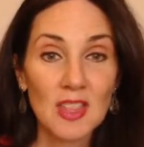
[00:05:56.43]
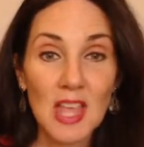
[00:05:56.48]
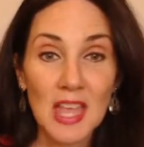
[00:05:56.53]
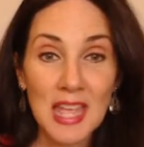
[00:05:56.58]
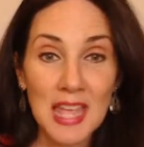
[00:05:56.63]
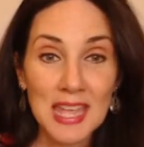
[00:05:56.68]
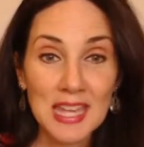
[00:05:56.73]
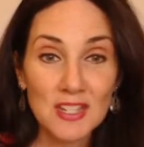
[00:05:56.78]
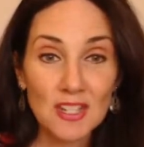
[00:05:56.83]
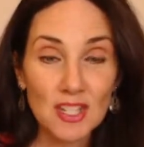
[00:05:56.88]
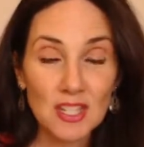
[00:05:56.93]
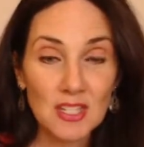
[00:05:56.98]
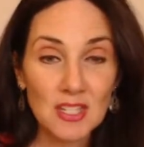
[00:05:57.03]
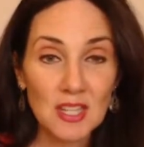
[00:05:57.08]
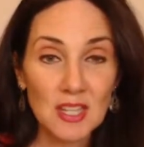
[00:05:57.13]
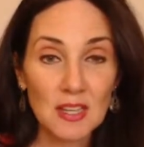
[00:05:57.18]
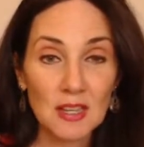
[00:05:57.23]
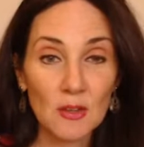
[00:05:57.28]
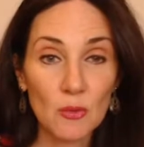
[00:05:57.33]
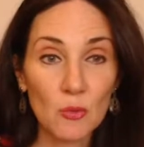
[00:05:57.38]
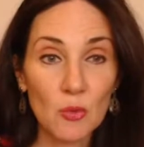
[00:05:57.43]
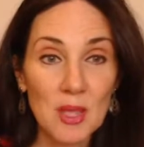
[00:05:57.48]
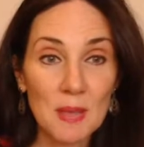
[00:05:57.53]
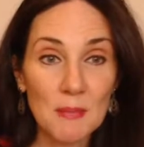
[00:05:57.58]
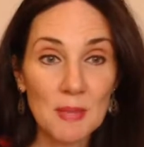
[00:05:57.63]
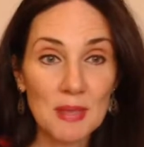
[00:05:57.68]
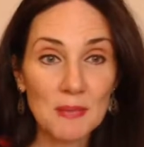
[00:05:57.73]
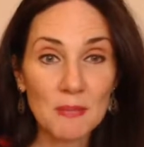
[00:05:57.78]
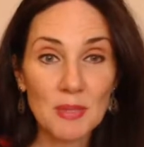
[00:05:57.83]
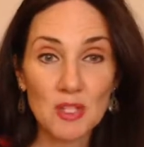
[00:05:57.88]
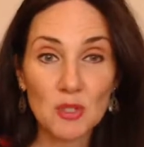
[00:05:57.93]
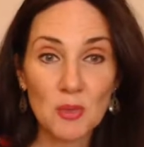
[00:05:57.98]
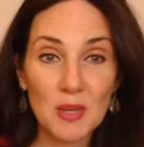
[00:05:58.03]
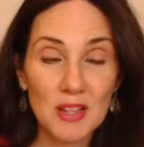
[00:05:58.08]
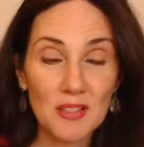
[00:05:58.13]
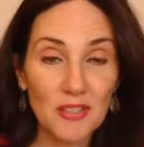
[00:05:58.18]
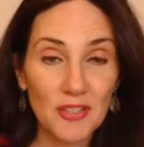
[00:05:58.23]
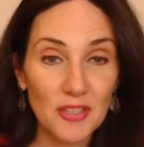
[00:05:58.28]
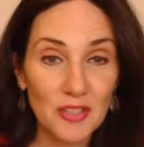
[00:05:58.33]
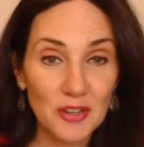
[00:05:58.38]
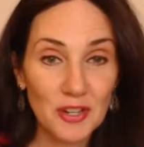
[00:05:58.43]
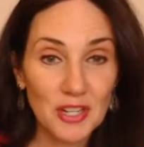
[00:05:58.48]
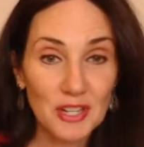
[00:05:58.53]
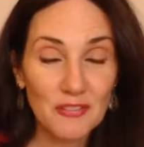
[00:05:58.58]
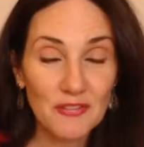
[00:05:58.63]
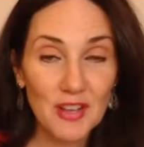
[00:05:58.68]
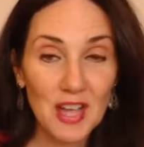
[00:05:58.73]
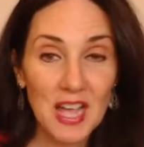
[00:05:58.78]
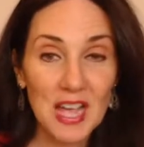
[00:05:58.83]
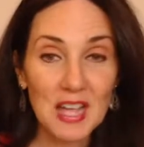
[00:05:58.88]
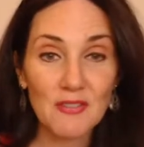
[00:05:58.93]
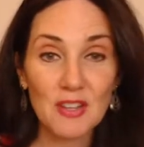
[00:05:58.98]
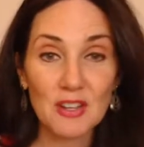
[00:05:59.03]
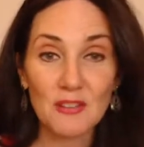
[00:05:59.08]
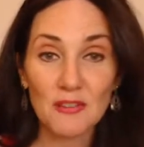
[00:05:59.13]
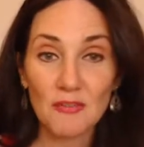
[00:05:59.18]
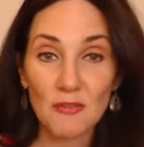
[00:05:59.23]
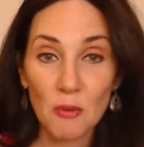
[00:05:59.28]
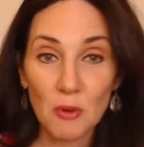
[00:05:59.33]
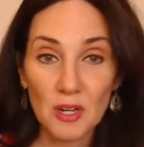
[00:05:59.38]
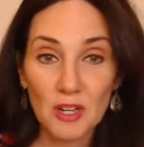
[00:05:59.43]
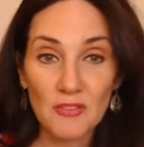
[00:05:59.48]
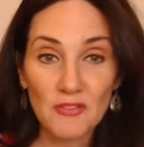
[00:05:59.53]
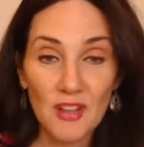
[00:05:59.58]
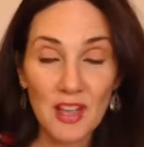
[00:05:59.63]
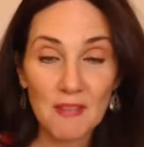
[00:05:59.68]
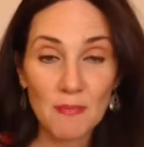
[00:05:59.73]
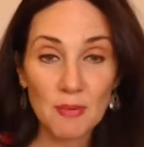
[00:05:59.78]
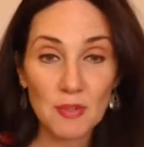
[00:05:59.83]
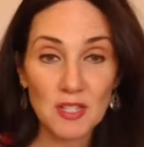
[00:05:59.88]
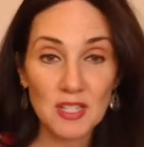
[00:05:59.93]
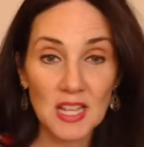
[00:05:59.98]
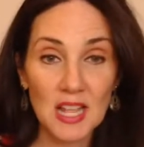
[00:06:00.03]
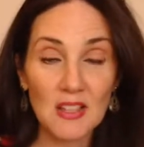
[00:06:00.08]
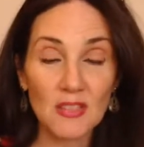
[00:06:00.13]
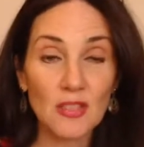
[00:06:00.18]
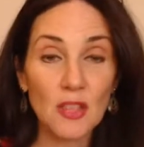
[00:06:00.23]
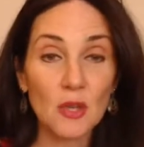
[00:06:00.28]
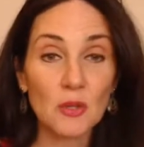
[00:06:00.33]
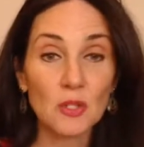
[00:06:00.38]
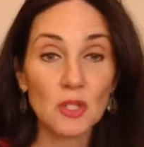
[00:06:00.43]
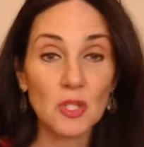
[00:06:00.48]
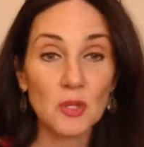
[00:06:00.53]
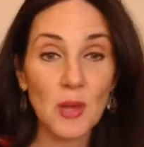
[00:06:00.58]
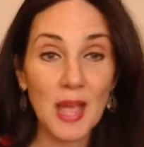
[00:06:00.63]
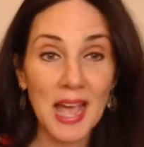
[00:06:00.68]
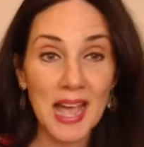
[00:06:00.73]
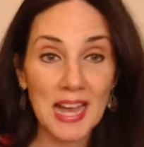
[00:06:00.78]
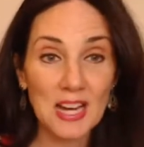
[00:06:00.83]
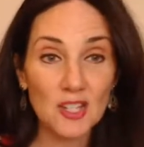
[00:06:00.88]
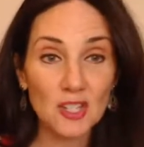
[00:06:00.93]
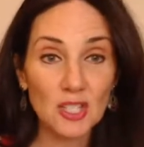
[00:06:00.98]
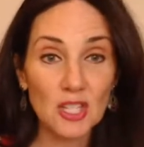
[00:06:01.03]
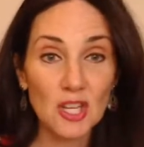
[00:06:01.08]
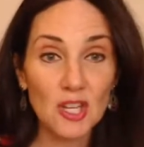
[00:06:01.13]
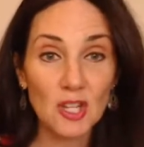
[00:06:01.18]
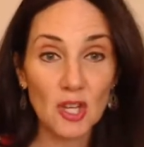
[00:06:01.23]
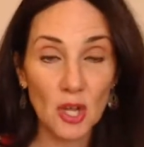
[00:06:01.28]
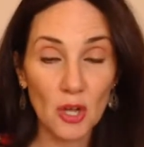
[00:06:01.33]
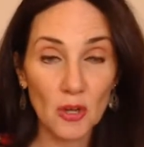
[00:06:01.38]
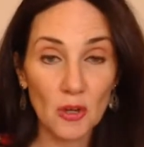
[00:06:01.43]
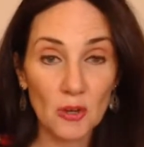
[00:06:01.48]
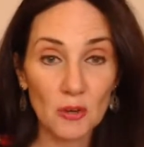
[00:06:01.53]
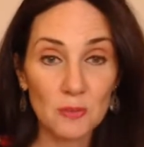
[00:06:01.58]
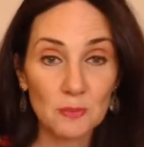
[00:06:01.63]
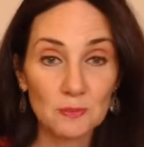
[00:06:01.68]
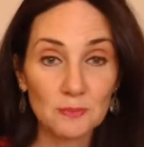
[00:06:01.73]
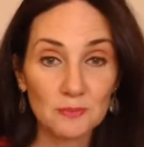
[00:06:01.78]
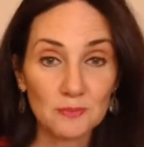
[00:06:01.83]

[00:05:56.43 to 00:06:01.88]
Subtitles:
Ages, women between 35 and 45%, those who actually go